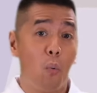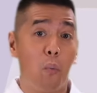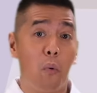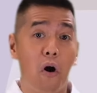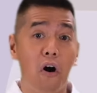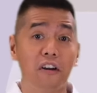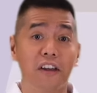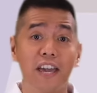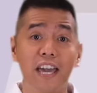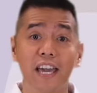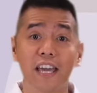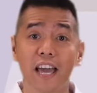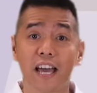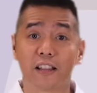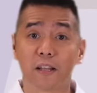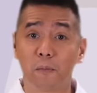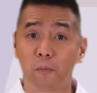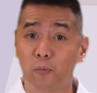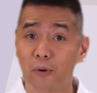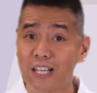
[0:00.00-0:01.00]
walking at
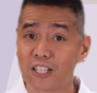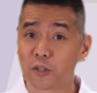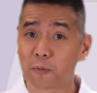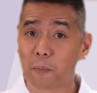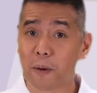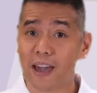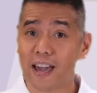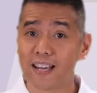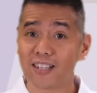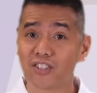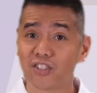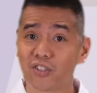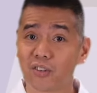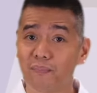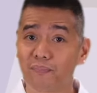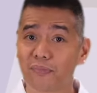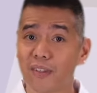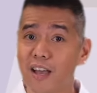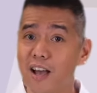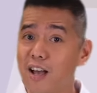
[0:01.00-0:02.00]
a brisk pace,
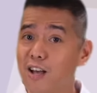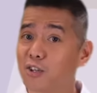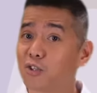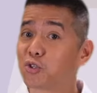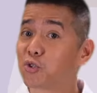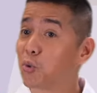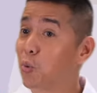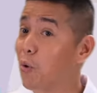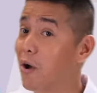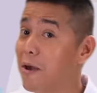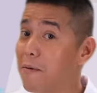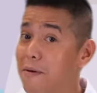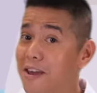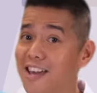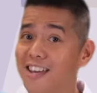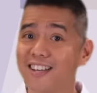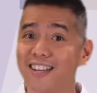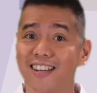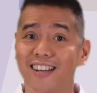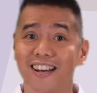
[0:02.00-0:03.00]

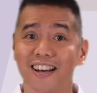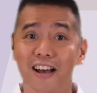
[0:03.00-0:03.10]
swimming,